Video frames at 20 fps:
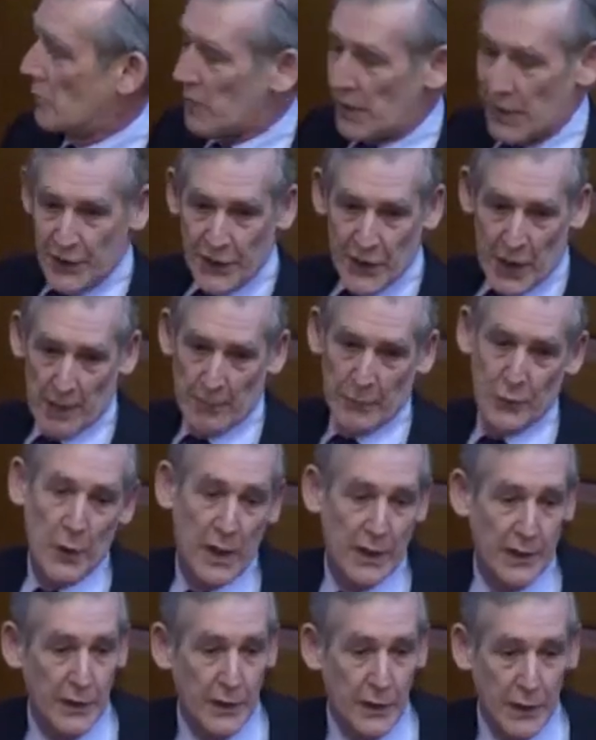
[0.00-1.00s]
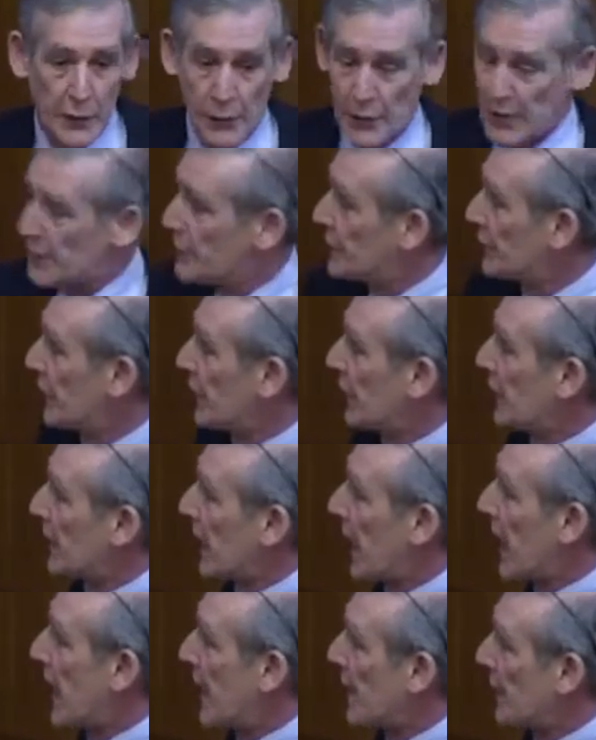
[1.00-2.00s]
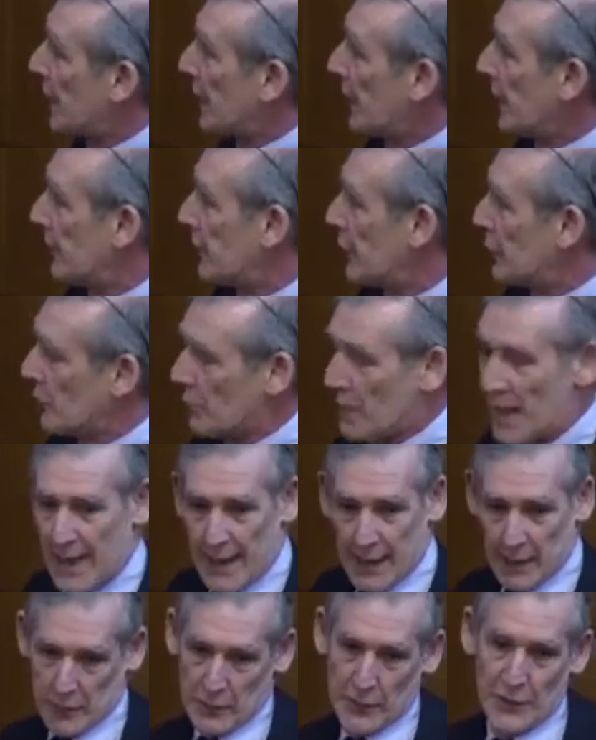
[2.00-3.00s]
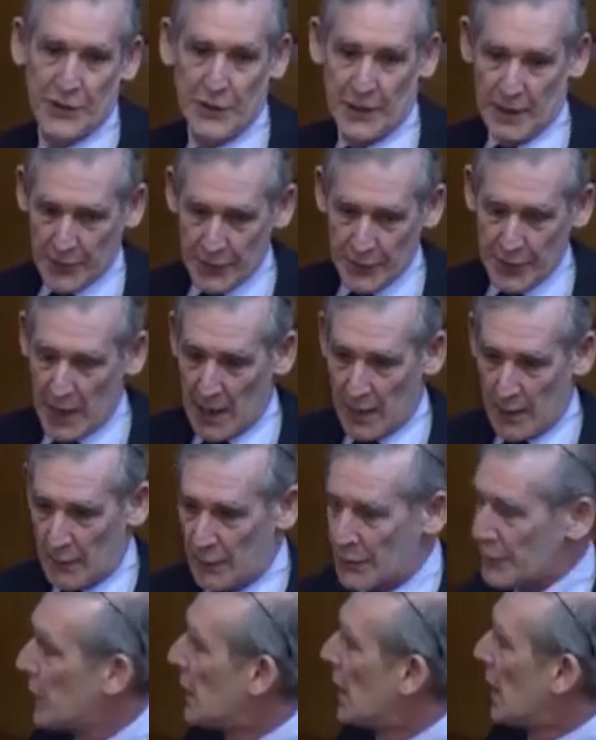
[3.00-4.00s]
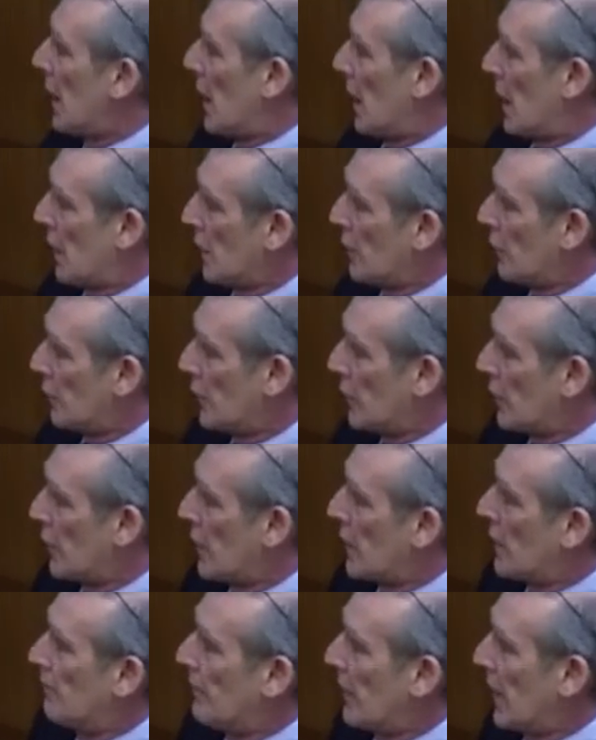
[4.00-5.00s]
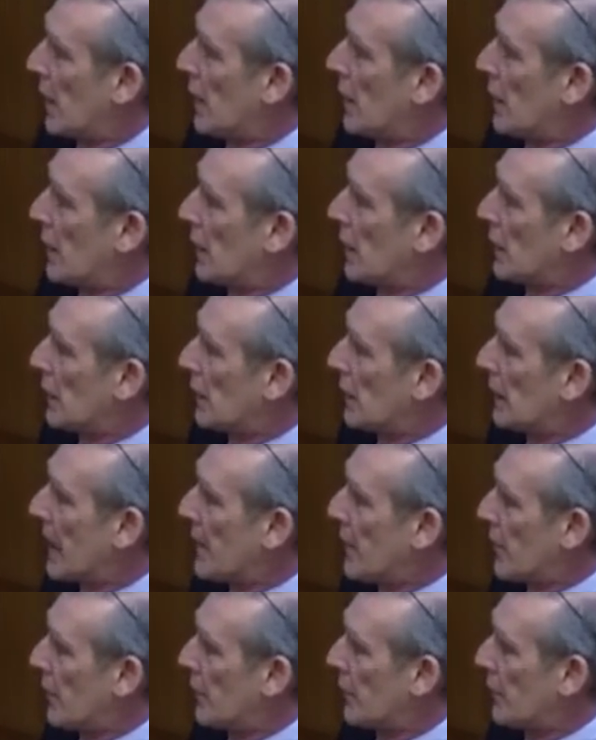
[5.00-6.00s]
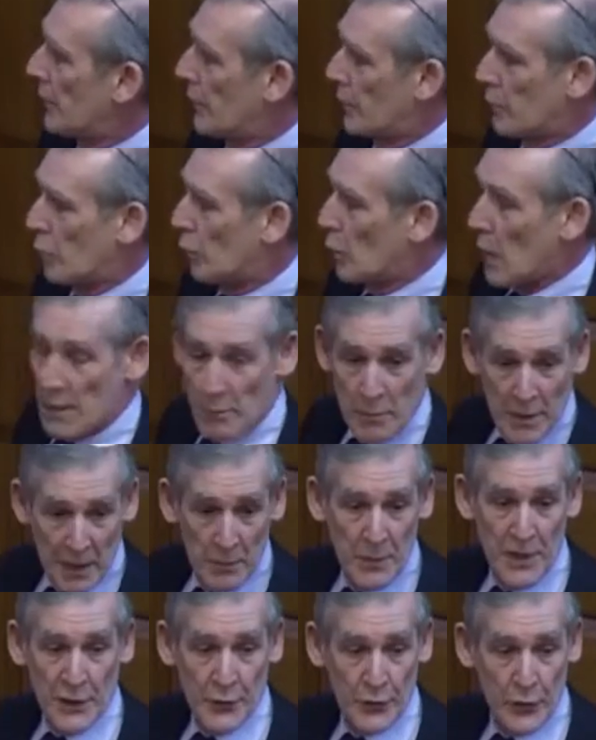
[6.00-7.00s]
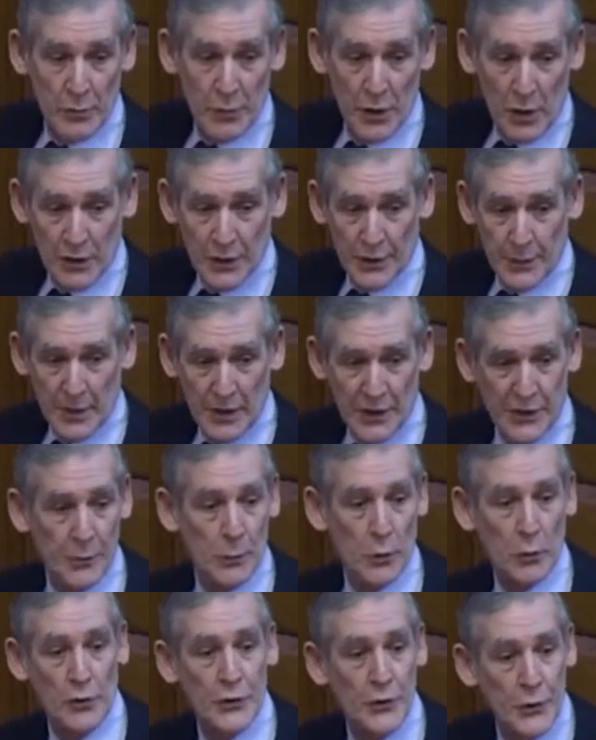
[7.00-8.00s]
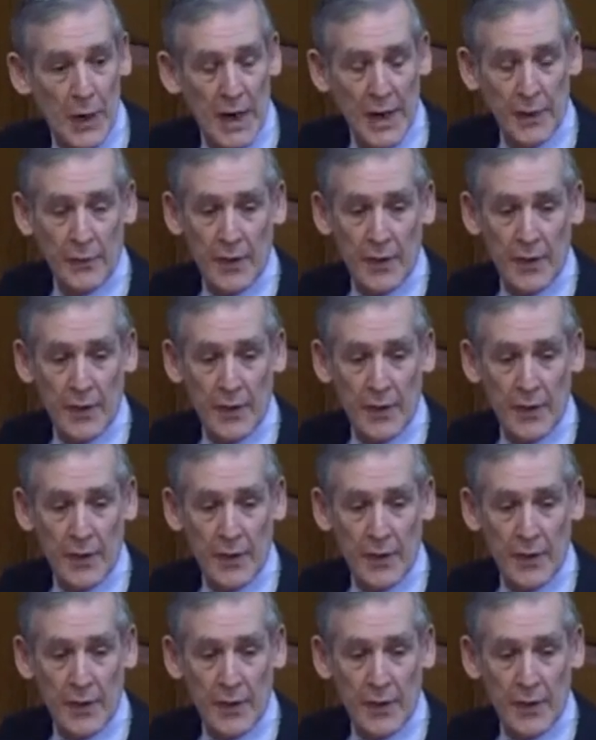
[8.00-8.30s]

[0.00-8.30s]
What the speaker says: heat it up to 80 degrees C, and it gives you back 6 tons over a length of 1 millimeter approximately. Small strain